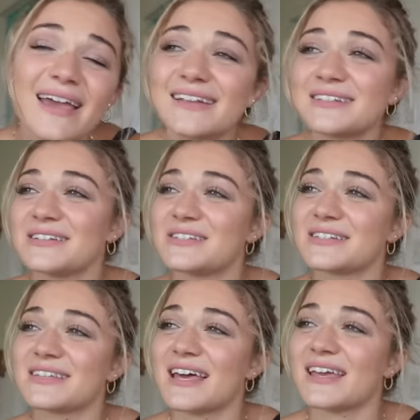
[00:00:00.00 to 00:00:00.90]
and to
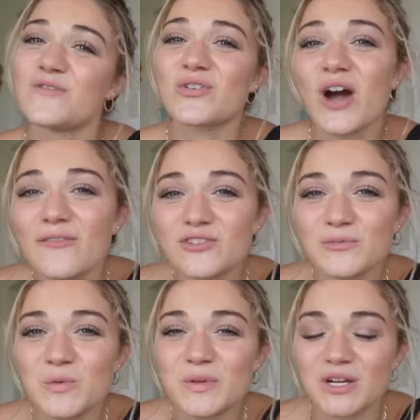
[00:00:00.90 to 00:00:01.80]
just like feel
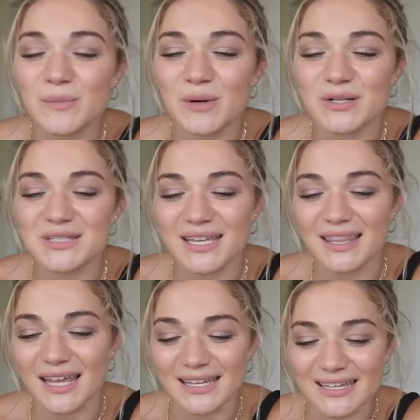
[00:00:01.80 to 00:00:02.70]
comfortable with your person,
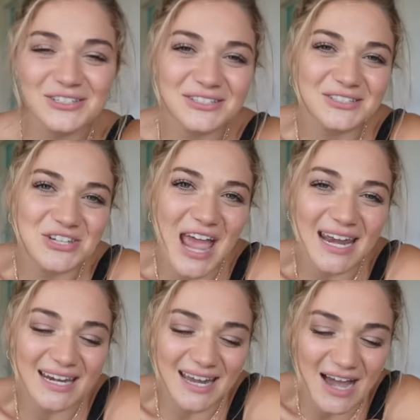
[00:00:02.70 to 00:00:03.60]
like just chat
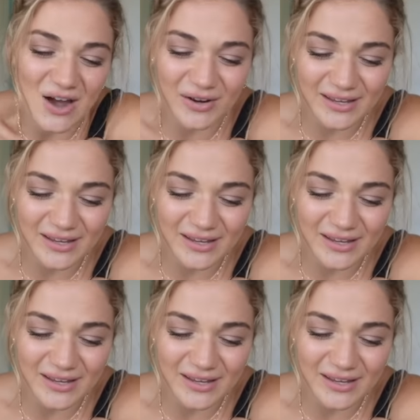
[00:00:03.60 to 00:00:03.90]
it out.